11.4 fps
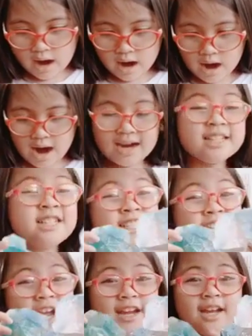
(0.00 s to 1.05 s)
I see
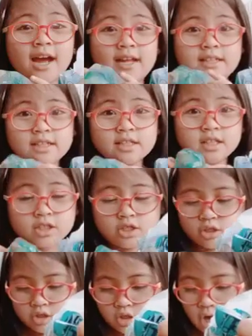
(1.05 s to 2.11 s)
it.
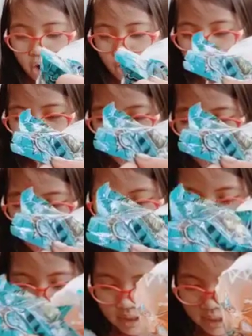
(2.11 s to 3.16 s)
So now
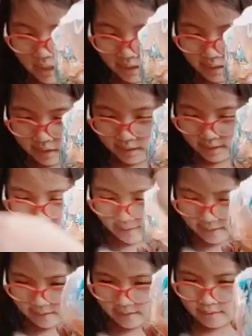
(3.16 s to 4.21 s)
we're gonna.
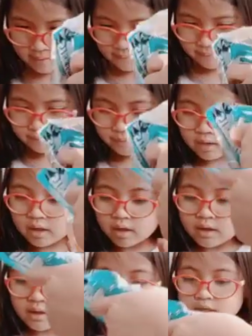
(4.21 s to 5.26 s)

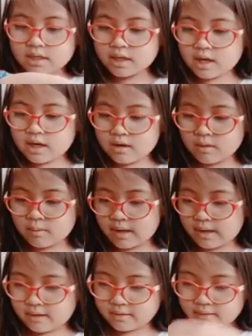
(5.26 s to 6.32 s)
There's another one.